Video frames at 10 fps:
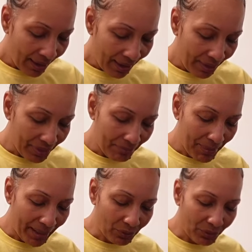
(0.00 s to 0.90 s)
in the
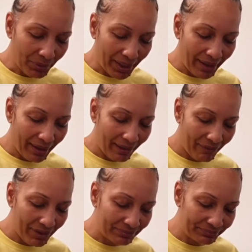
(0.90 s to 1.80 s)

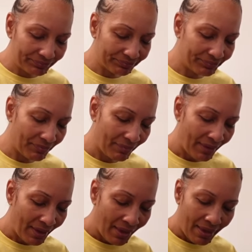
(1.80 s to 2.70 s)
microwave.
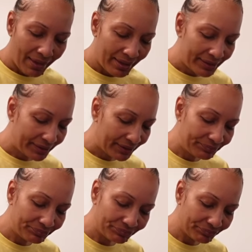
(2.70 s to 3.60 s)
And
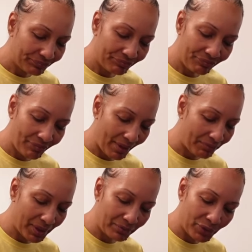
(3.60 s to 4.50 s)

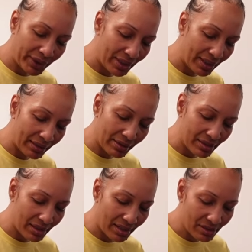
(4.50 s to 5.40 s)
I'm getting ready to get
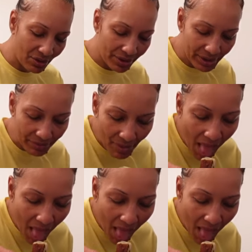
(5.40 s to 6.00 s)
this day started.